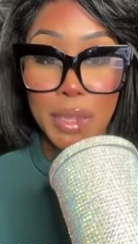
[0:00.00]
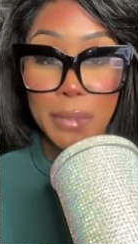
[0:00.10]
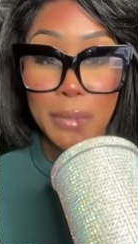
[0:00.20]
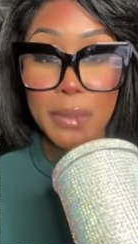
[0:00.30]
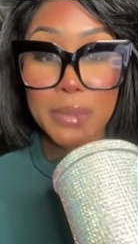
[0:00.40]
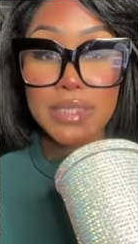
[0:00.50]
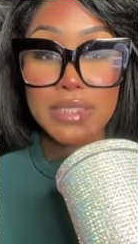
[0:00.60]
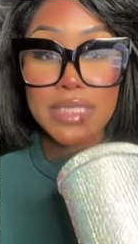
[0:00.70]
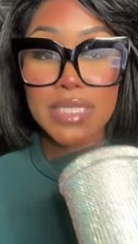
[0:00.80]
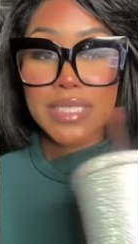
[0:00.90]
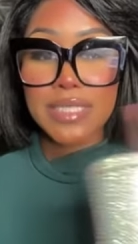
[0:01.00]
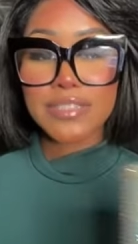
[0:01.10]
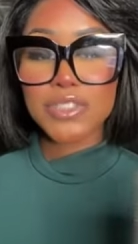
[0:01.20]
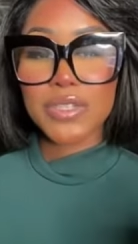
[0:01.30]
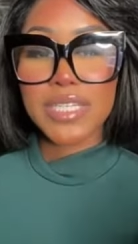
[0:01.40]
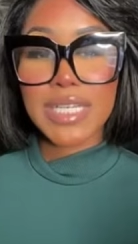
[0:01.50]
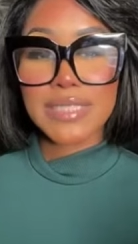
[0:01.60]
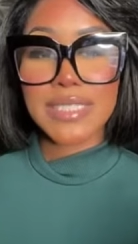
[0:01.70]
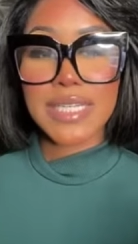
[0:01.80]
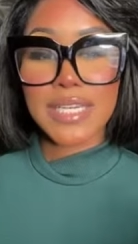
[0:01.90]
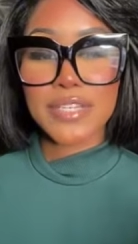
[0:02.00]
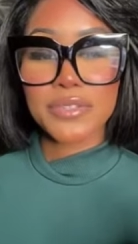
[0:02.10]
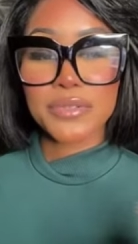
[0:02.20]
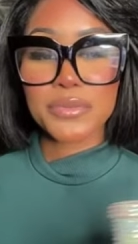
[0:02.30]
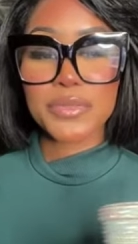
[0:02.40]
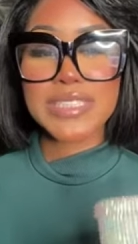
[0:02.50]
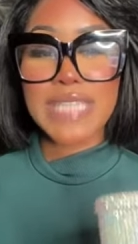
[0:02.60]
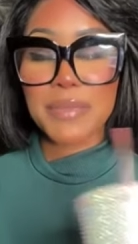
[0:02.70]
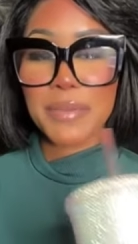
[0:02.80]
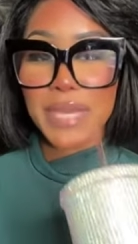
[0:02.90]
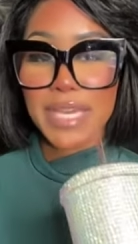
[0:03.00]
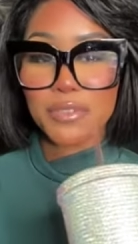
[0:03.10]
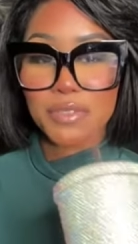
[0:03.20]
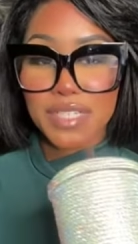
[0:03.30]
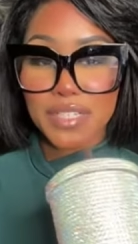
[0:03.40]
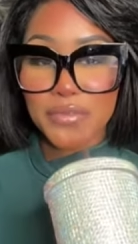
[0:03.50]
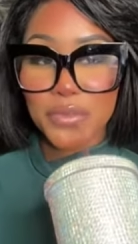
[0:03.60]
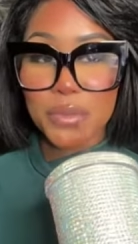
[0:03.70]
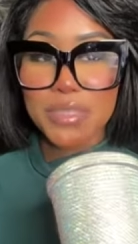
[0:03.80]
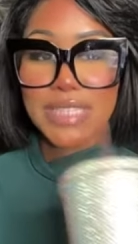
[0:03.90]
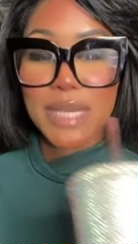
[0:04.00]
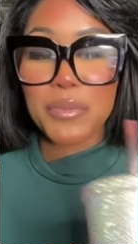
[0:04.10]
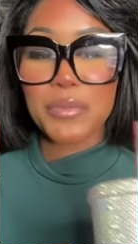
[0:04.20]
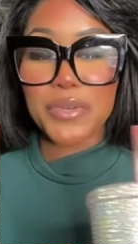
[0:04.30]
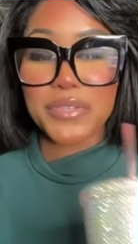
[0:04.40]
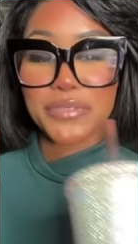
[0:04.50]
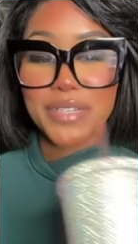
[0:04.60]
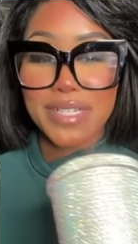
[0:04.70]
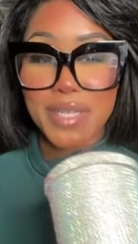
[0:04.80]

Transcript: Oh, he's here. So he doesn't hear you? What type of man you looking for? What type of boyfriend?